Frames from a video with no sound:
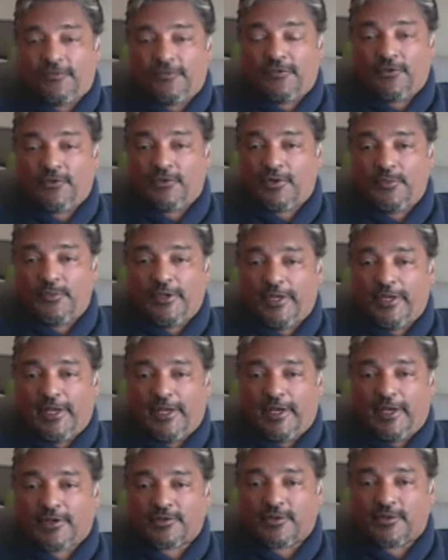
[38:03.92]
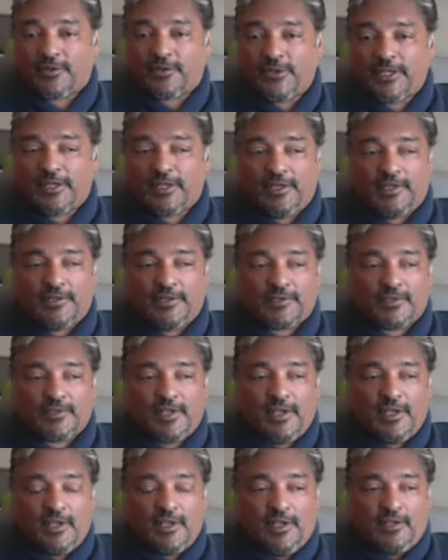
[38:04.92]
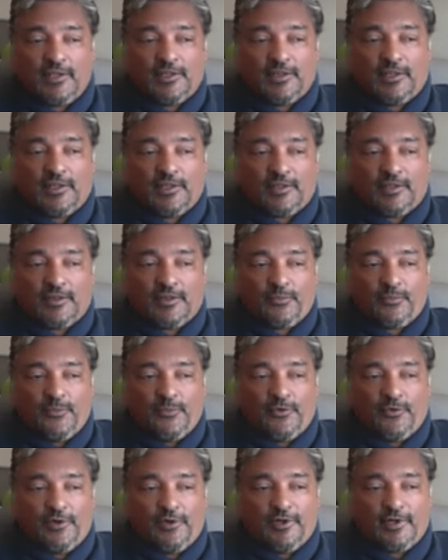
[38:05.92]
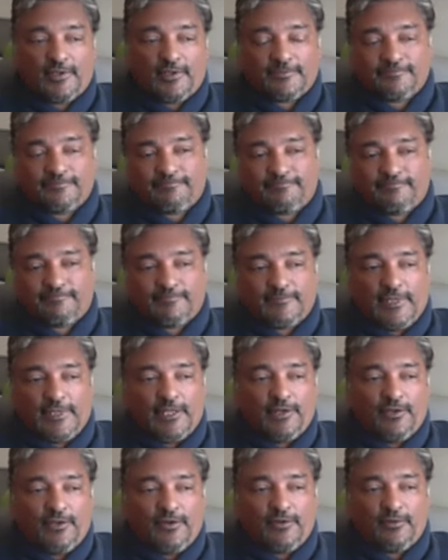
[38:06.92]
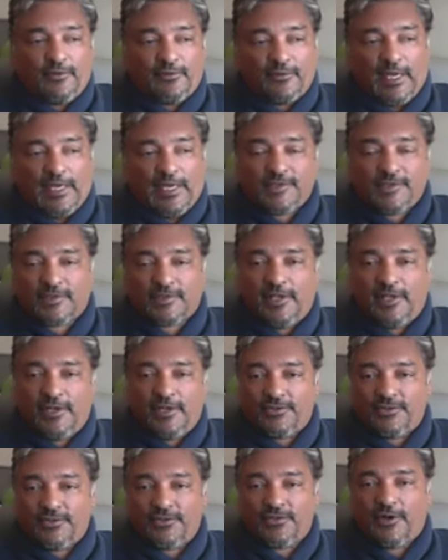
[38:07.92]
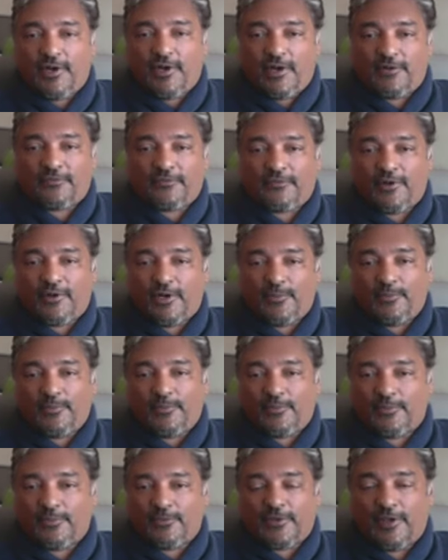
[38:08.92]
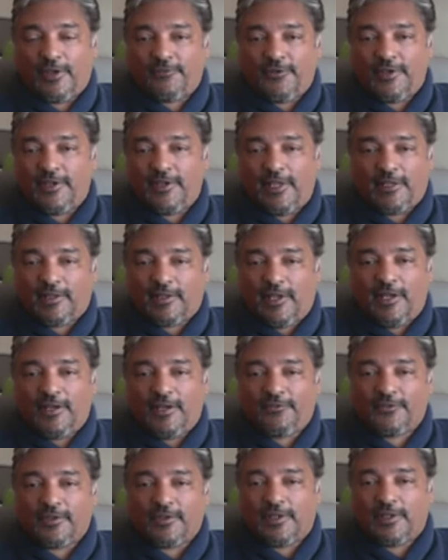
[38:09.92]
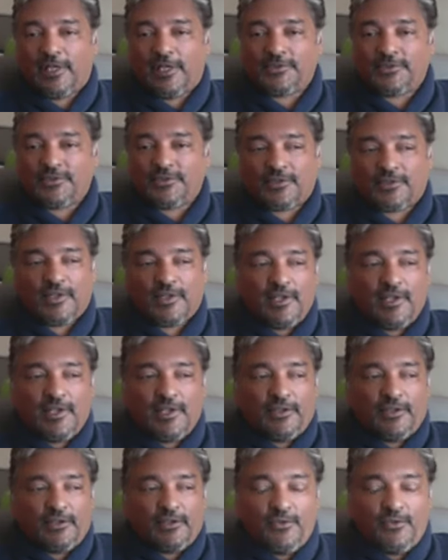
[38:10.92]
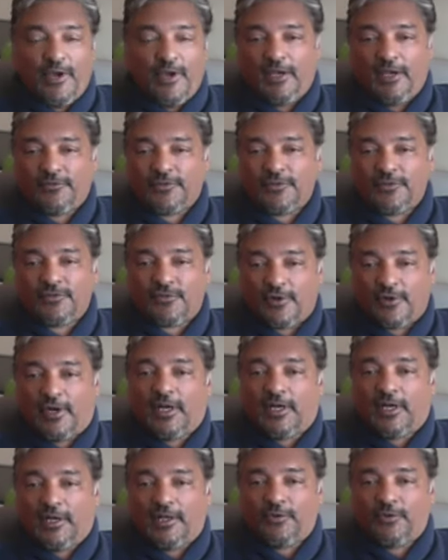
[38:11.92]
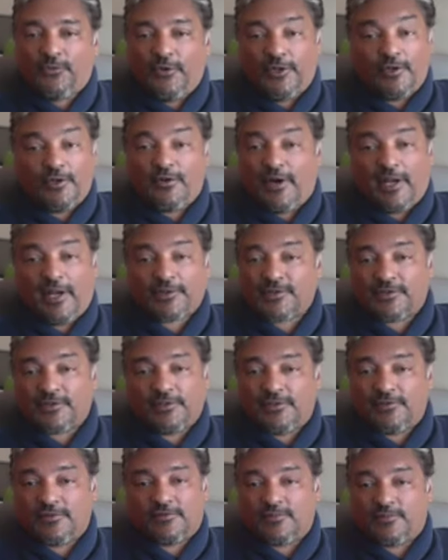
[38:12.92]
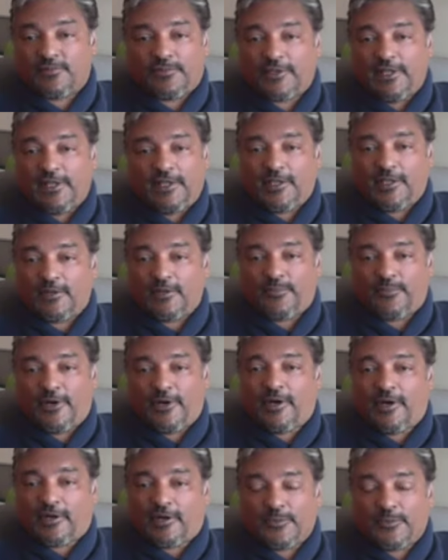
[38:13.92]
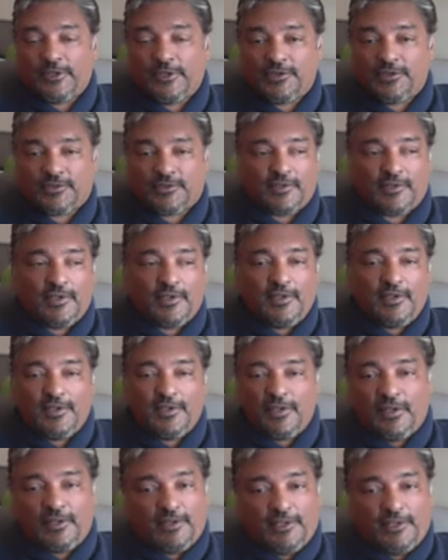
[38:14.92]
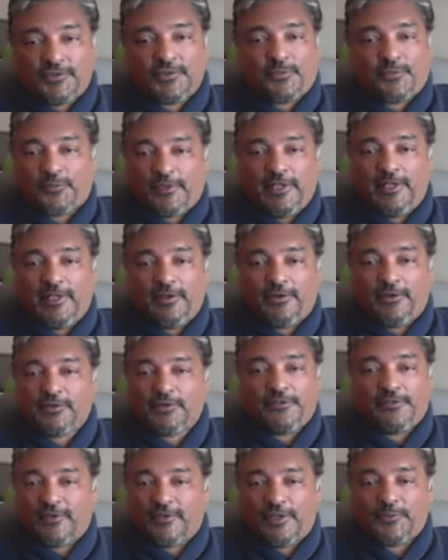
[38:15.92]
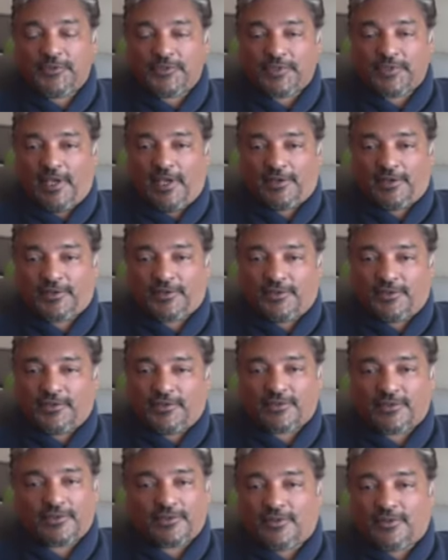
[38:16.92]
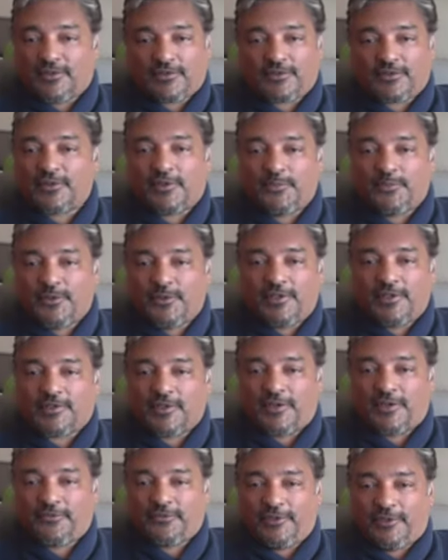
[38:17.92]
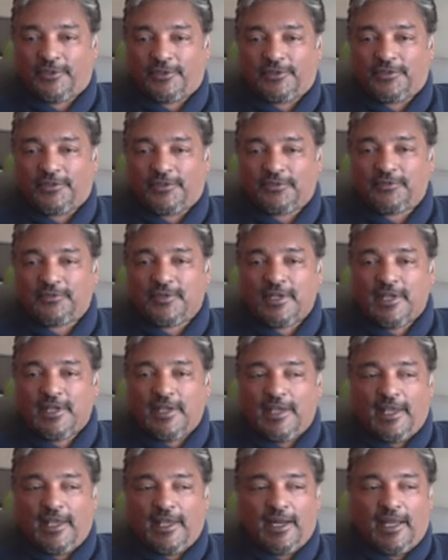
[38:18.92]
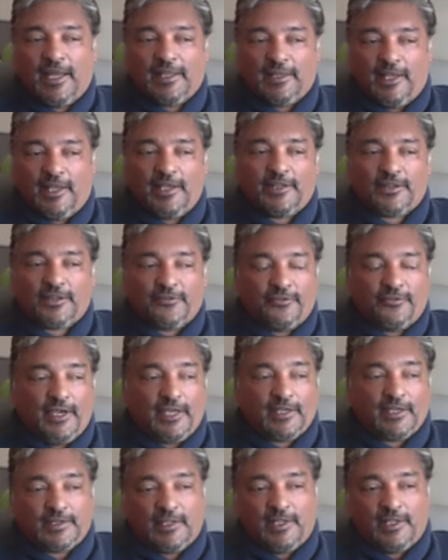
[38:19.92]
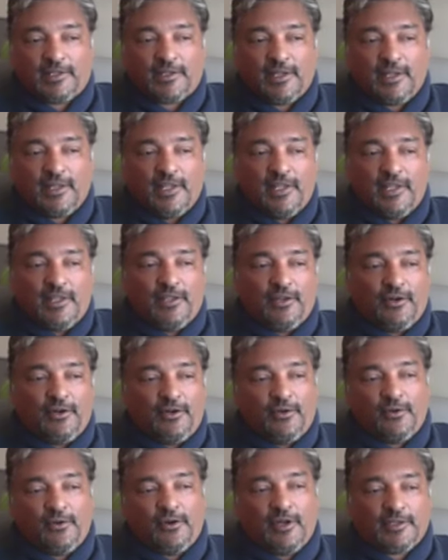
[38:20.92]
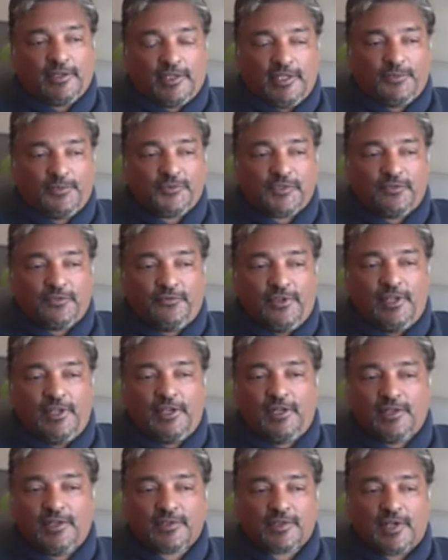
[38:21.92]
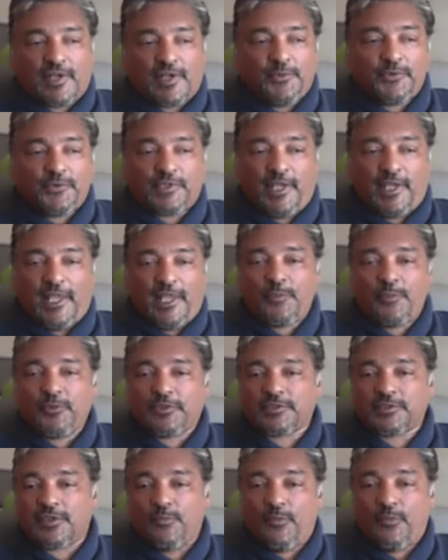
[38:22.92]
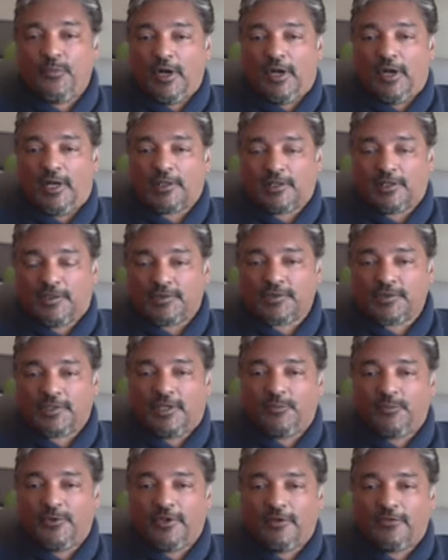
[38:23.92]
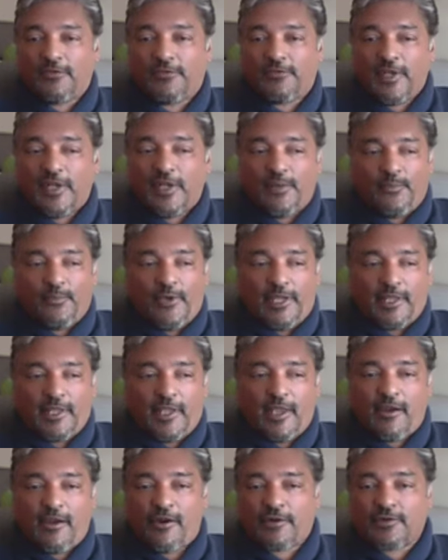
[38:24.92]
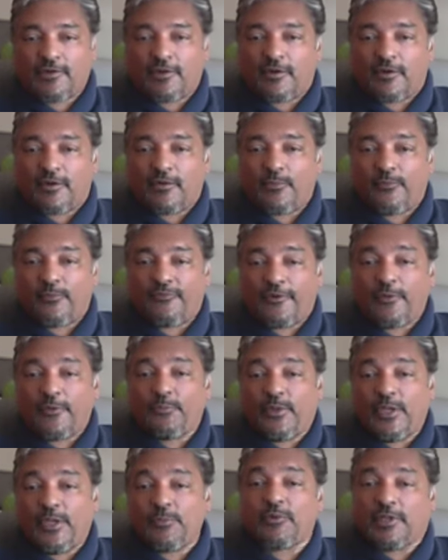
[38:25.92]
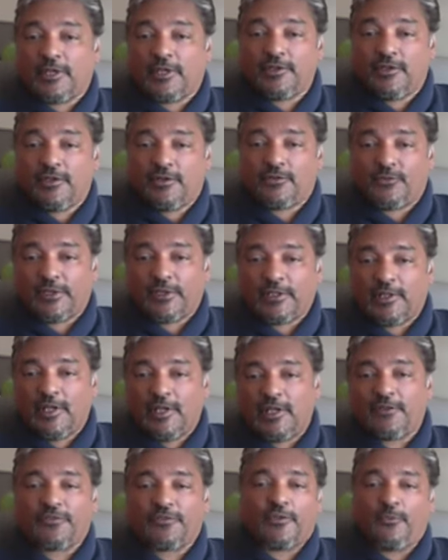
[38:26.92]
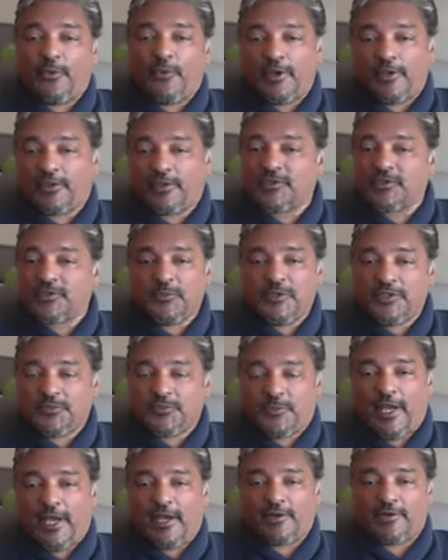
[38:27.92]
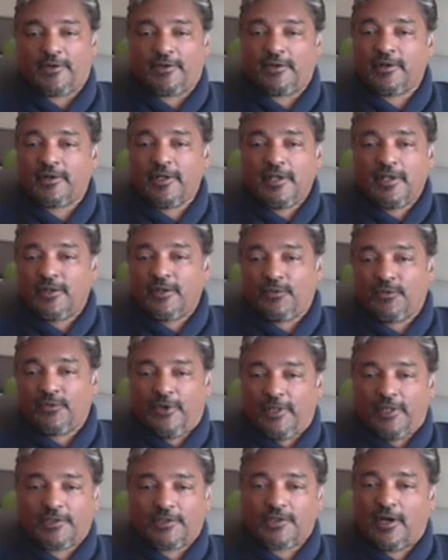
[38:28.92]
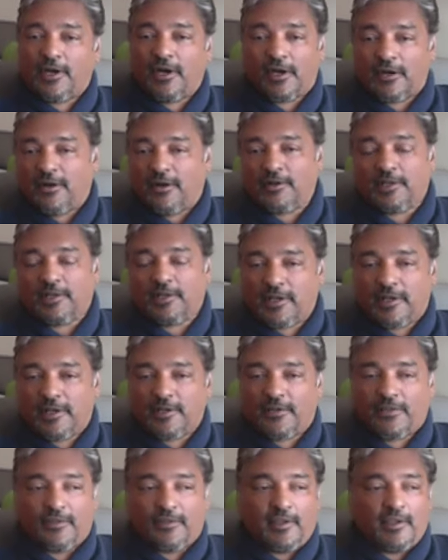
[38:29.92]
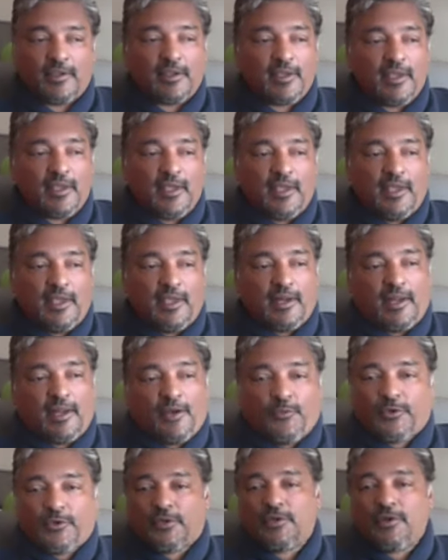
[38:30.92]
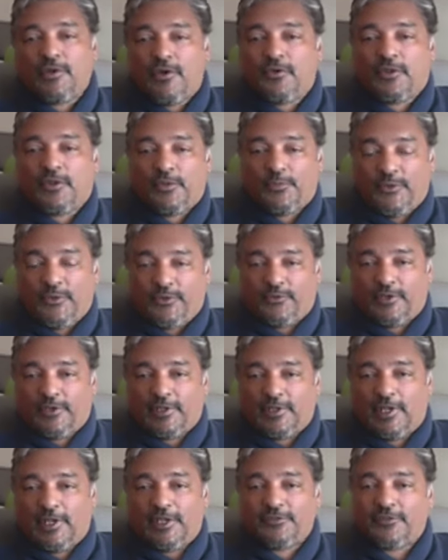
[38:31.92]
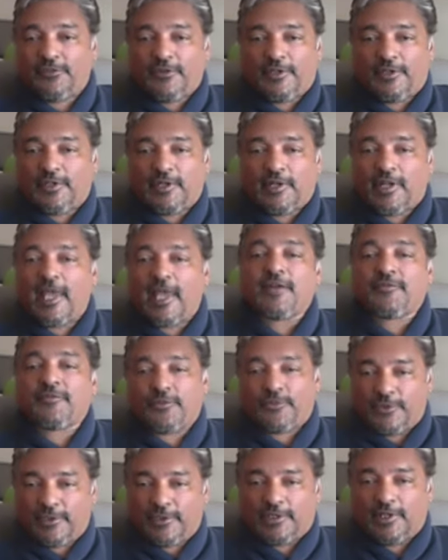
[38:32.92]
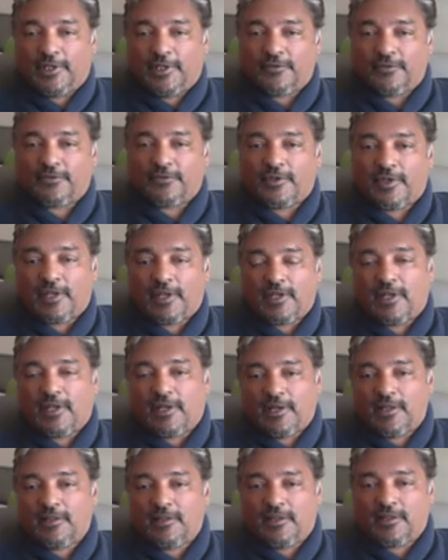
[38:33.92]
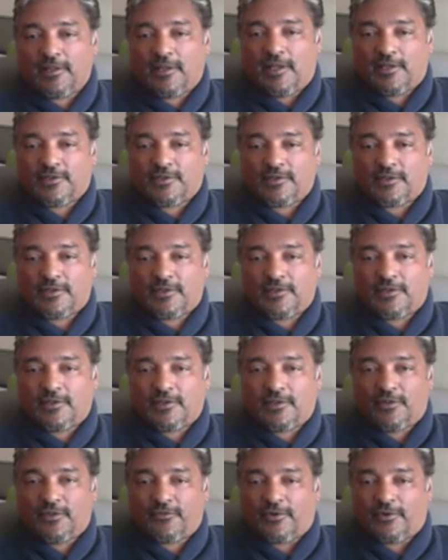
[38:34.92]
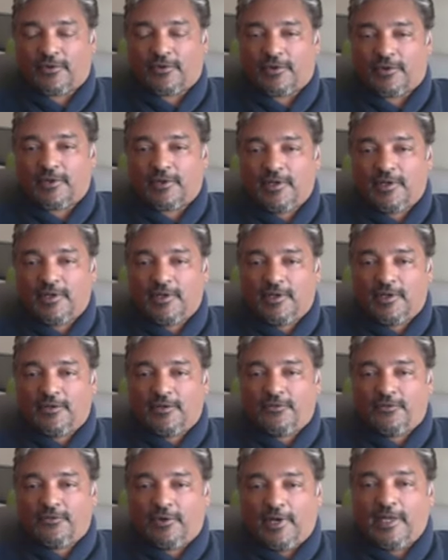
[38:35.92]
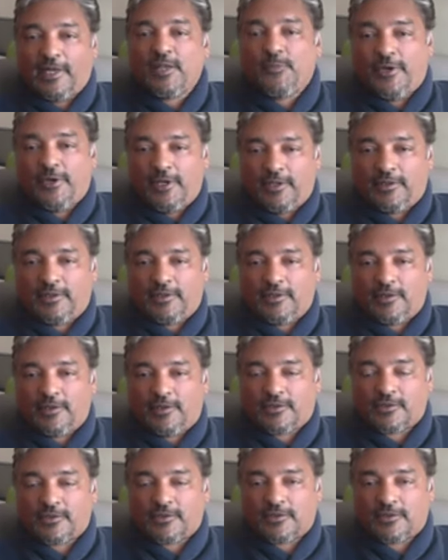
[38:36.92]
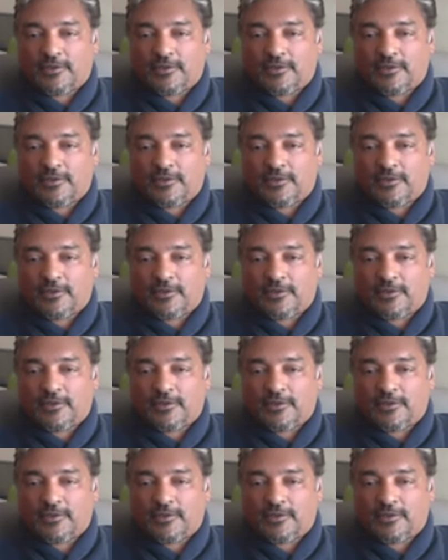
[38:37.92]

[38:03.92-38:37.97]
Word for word: if you're going to be an actor, because the more, you know, isolated you are from everyday life, the less you have to draw on when you're actually playing a part, because unless you're playing only famous actors, it's going to be a tough one, you know? And I like the fact that, you know, on Kim's Convenience, I was able to model some of my character from people I know in real life, the way the speech pattern, the way they talk, all that kind of thing. And I wouldn't know them in real life if I didn't have a real life. And I think that's a good thing for anybody in the arts.